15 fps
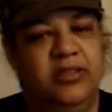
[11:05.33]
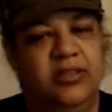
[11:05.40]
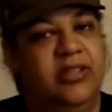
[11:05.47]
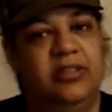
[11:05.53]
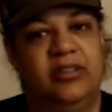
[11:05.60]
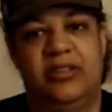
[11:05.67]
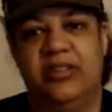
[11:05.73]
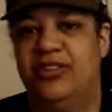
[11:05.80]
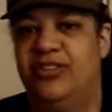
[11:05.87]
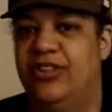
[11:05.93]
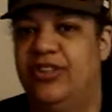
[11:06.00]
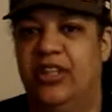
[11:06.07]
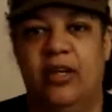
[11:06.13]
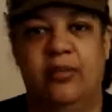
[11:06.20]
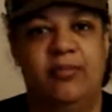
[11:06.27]
then at
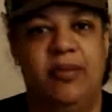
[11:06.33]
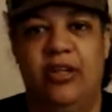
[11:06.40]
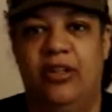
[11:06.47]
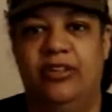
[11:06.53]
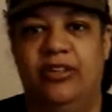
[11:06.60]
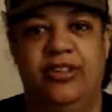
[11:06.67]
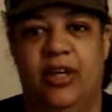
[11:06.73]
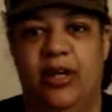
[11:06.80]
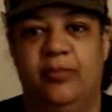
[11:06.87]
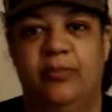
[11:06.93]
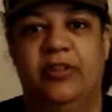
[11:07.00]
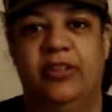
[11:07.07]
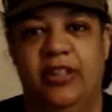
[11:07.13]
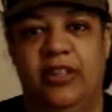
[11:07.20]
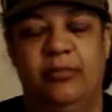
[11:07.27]
least you come out on top
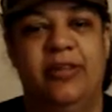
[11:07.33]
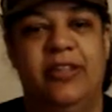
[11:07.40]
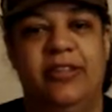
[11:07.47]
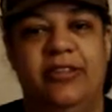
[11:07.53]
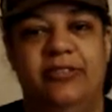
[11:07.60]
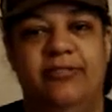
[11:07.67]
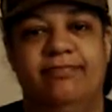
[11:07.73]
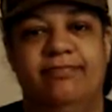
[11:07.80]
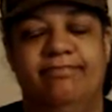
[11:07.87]
a little bit.